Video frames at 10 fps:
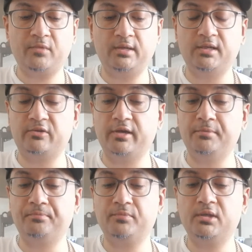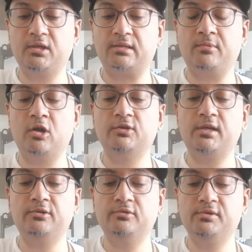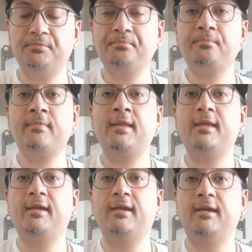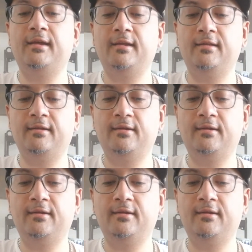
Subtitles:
tastes great. Got some Hong Kong notes. And